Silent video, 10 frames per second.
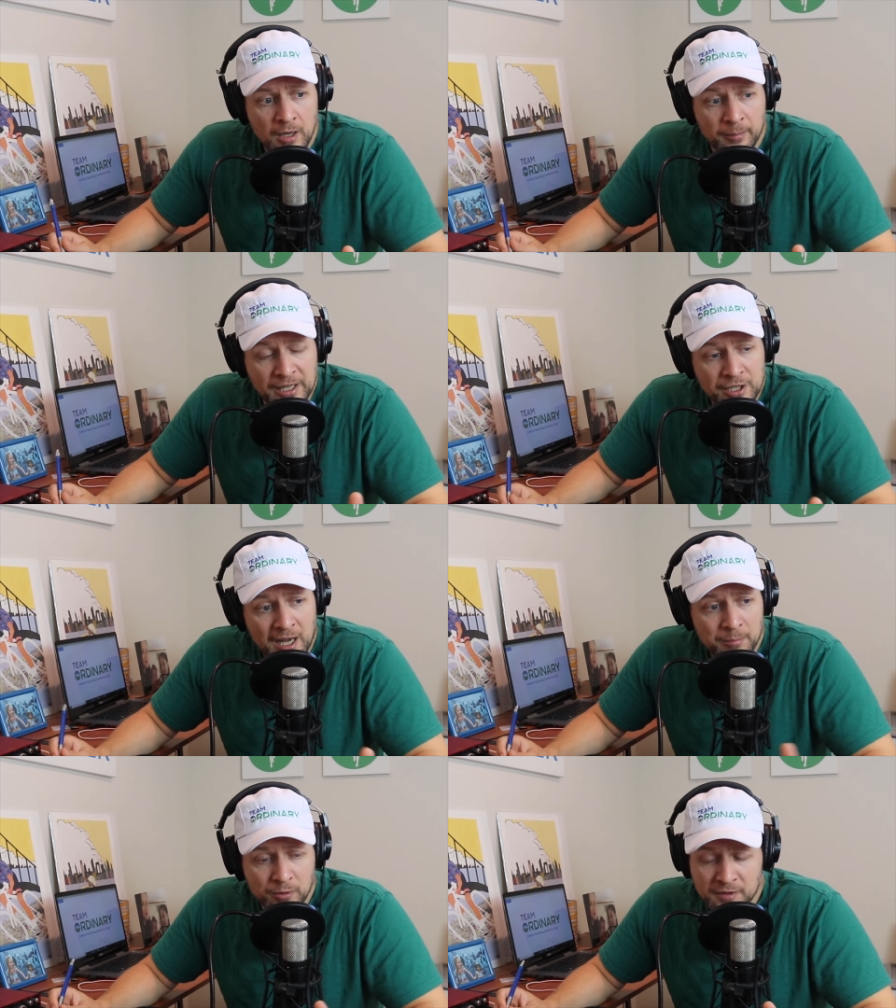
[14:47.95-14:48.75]
My
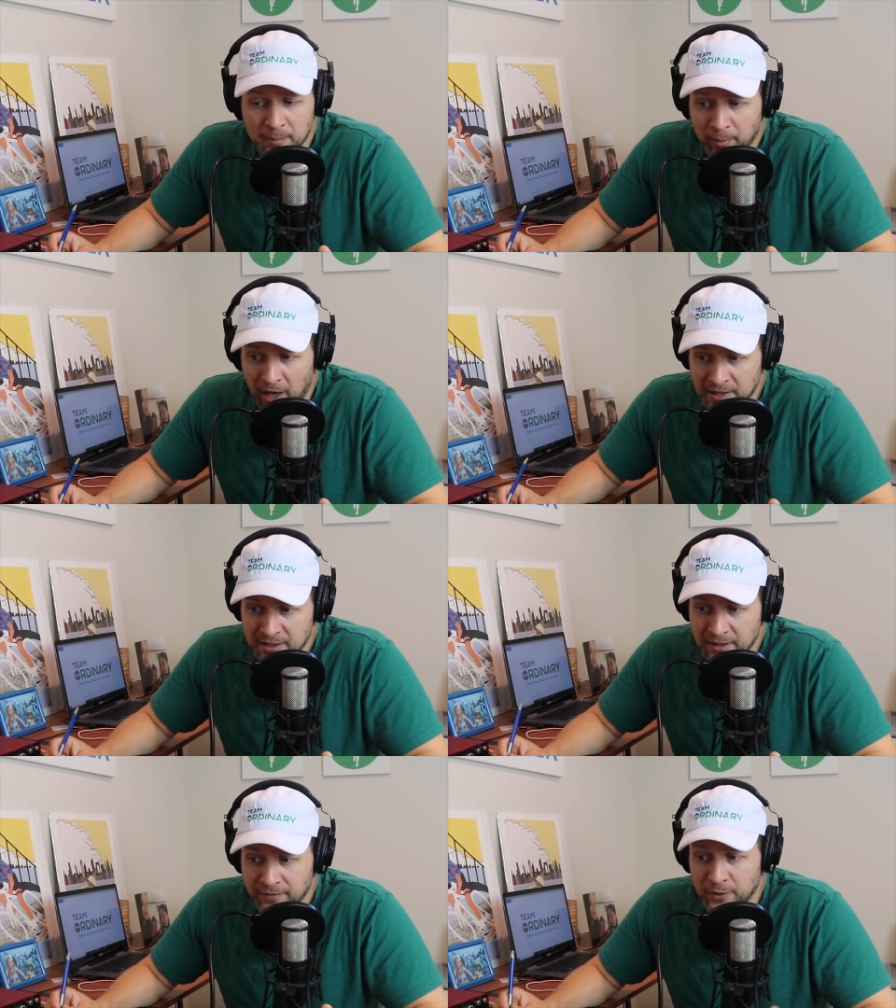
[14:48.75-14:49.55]
job moved to
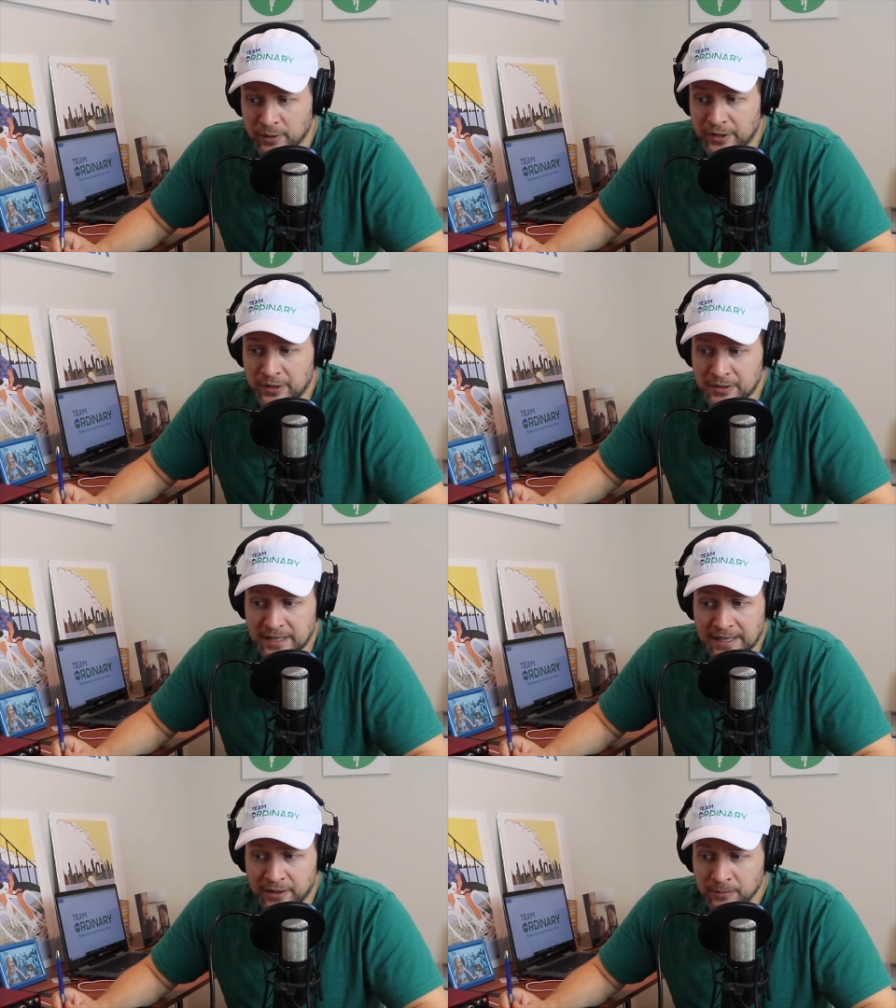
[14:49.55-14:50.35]
Boston a few years
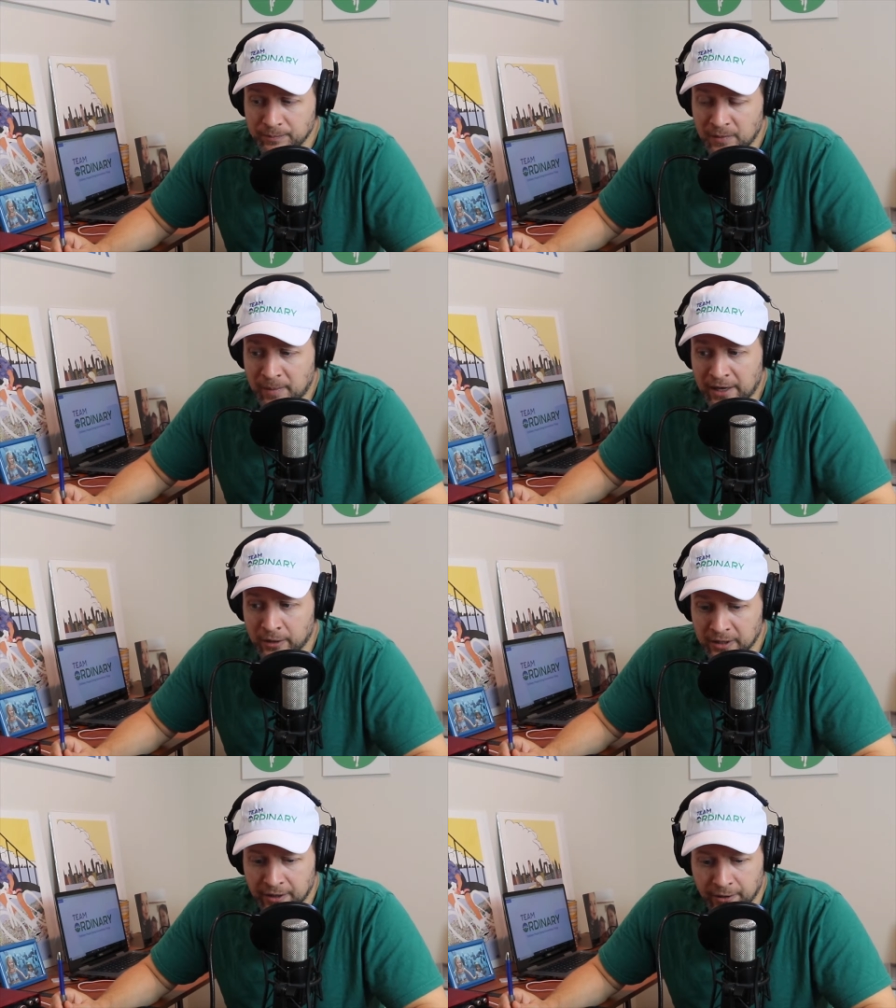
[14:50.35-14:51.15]
later, in my
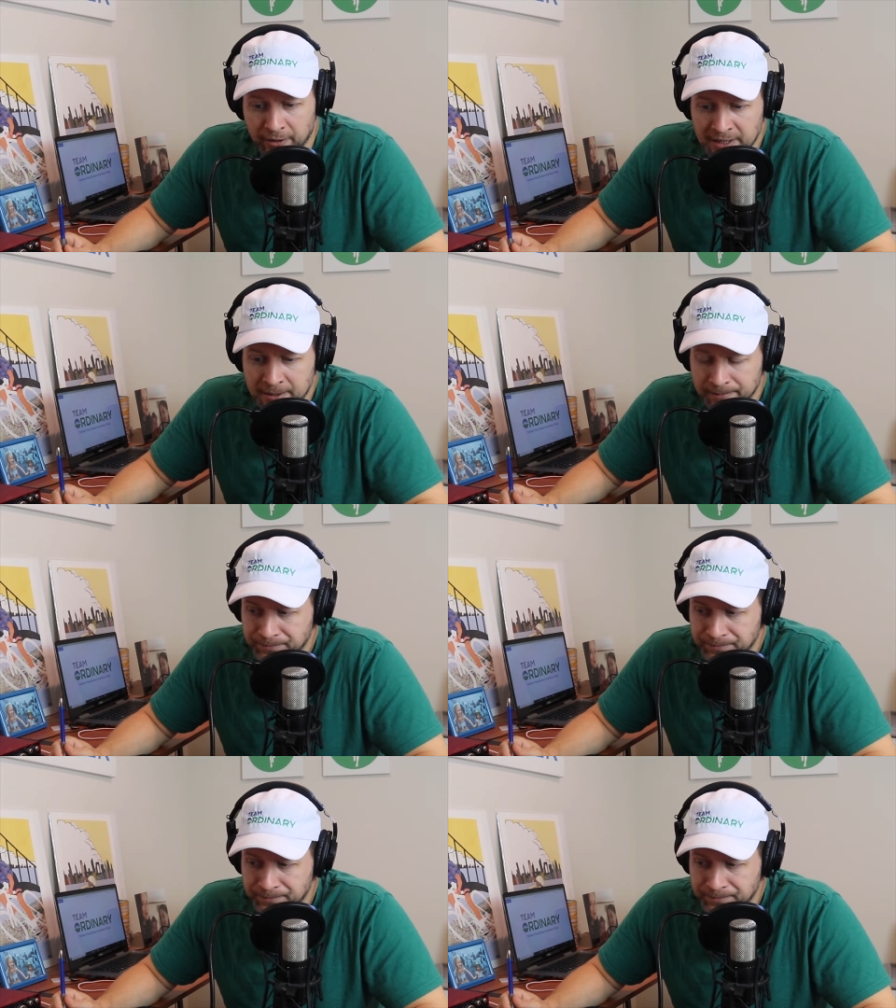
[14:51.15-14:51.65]
early 30s.